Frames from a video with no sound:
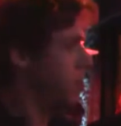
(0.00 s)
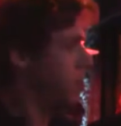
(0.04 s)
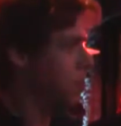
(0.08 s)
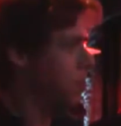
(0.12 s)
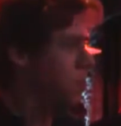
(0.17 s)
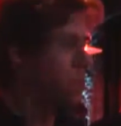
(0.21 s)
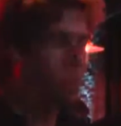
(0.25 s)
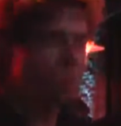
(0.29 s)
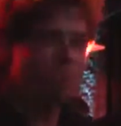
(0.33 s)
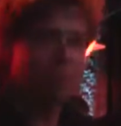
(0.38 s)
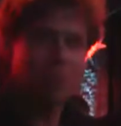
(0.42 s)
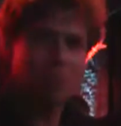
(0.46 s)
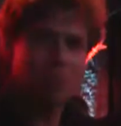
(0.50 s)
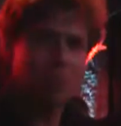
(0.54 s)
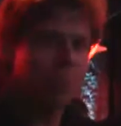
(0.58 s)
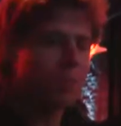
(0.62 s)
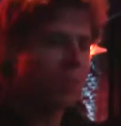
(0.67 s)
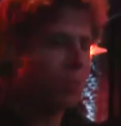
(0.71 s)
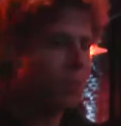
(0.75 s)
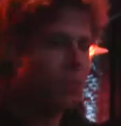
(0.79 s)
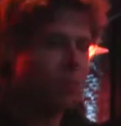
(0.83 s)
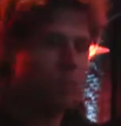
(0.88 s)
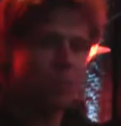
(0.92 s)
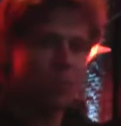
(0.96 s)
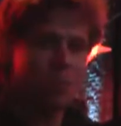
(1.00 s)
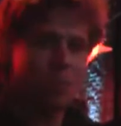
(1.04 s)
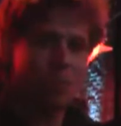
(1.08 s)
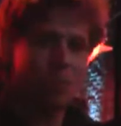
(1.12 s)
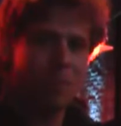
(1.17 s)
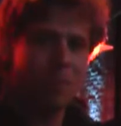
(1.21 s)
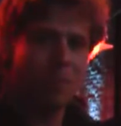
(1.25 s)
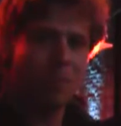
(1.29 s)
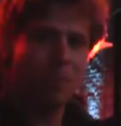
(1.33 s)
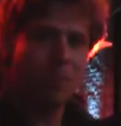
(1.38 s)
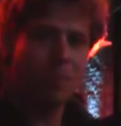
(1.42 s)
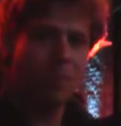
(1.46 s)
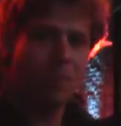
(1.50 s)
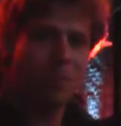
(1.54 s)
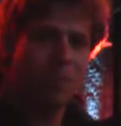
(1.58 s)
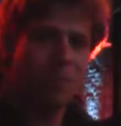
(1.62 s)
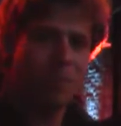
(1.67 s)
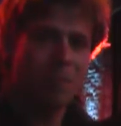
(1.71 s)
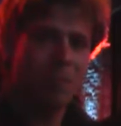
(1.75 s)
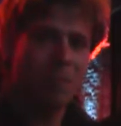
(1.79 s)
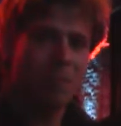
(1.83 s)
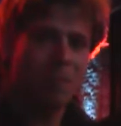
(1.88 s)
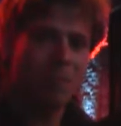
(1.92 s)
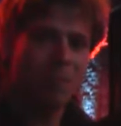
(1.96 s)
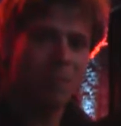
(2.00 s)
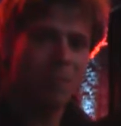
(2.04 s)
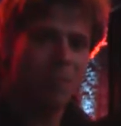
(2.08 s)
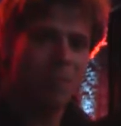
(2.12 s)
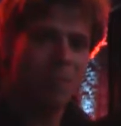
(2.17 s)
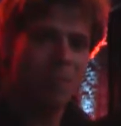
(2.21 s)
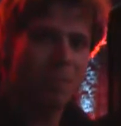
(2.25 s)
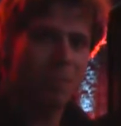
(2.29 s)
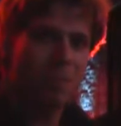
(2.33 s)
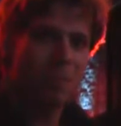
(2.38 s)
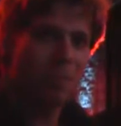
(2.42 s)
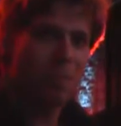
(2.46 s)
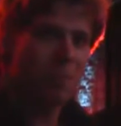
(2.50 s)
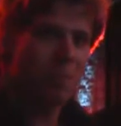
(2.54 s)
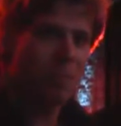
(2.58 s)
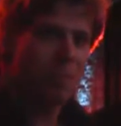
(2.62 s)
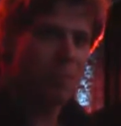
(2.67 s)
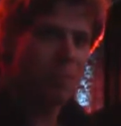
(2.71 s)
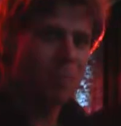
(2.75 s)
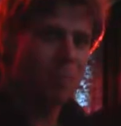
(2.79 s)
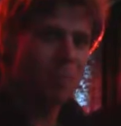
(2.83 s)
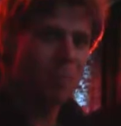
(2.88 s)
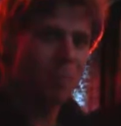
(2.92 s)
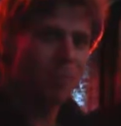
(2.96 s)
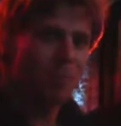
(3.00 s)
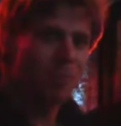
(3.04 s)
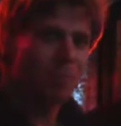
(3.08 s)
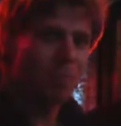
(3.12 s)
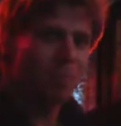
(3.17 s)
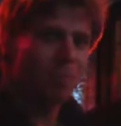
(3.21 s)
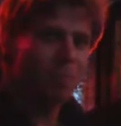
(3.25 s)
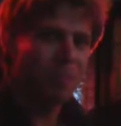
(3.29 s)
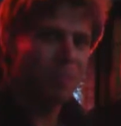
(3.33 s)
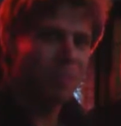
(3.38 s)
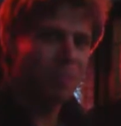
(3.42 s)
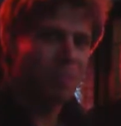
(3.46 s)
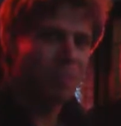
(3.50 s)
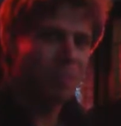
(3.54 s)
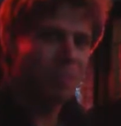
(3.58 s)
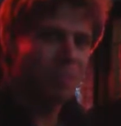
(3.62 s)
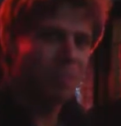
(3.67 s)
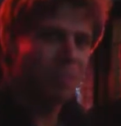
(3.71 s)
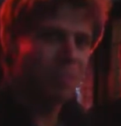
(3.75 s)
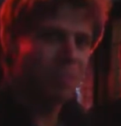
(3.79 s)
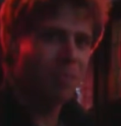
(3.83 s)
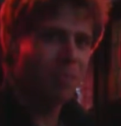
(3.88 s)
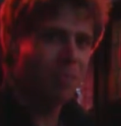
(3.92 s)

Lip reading: This person isn't speaking.